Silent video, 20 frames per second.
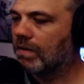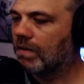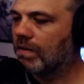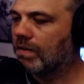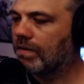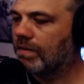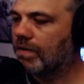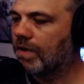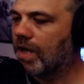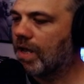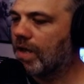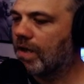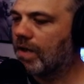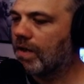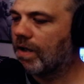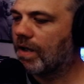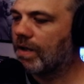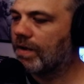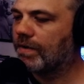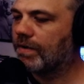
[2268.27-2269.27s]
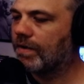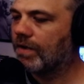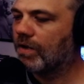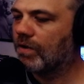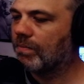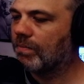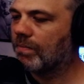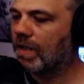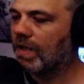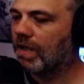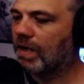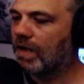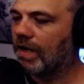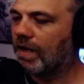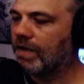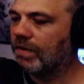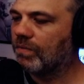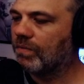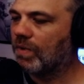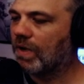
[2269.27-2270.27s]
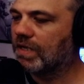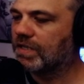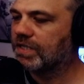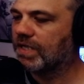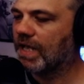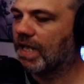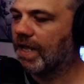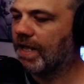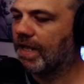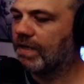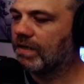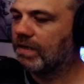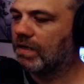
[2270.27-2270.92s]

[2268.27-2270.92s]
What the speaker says: Nope. I didn't watch that.